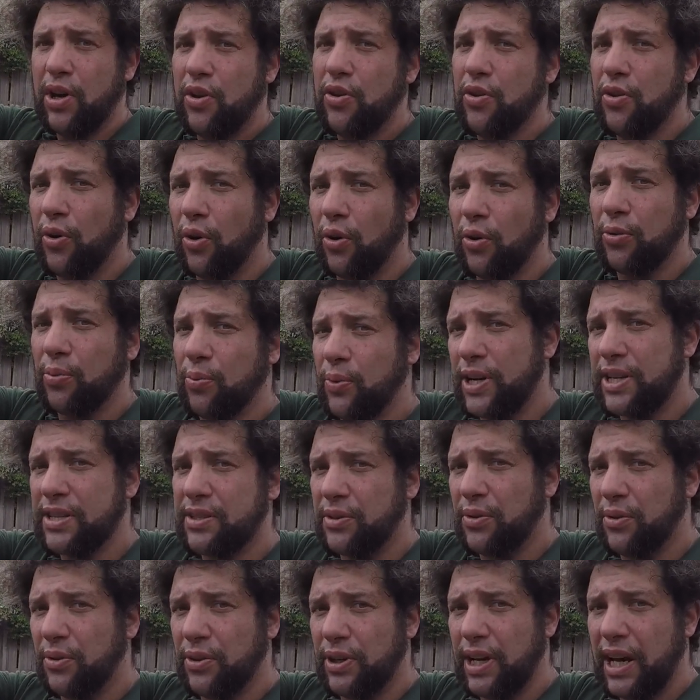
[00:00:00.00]
northwest
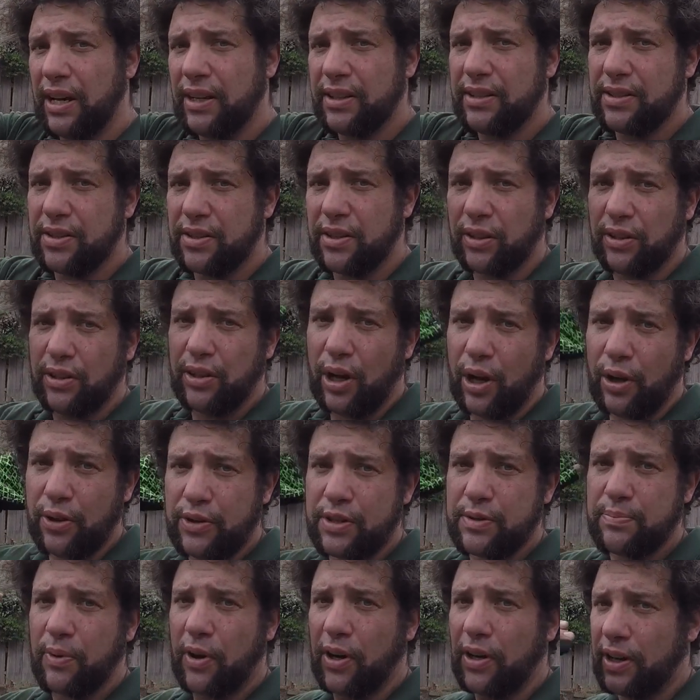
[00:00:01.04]
corner to the low
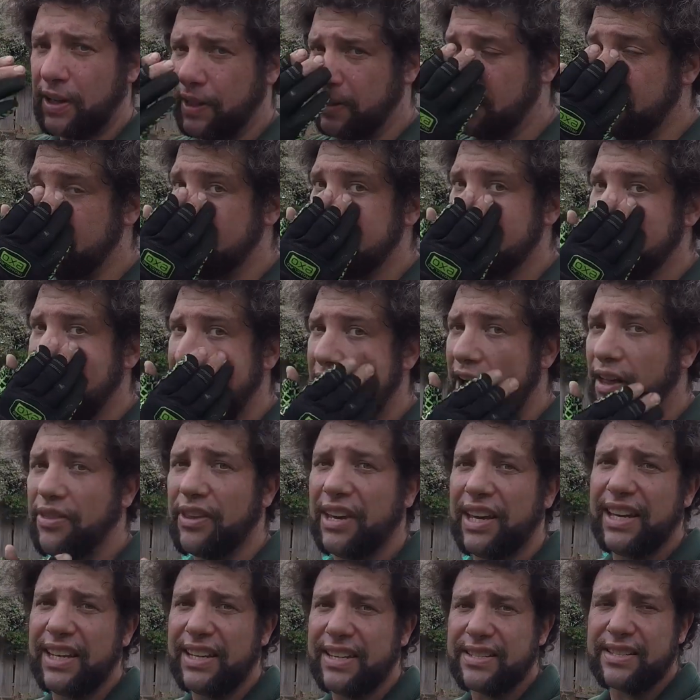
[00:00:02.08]
spot in the
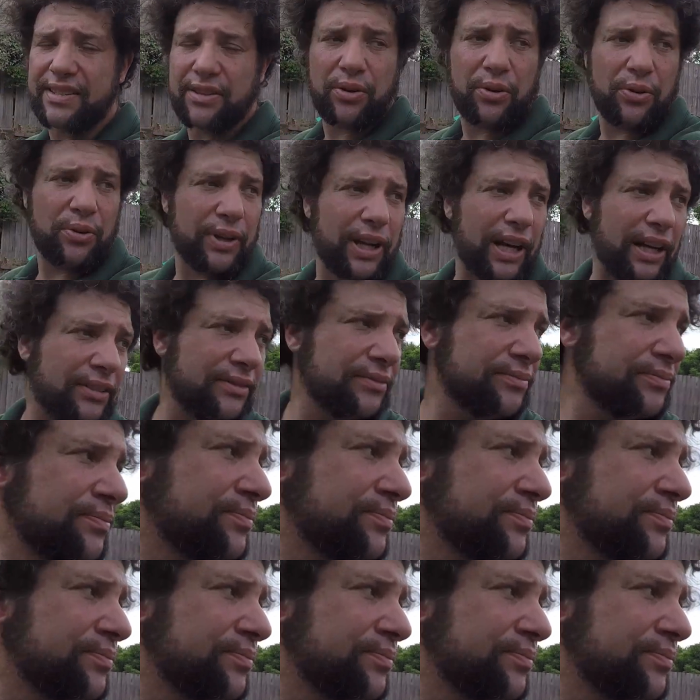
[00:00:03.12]
southeast corner.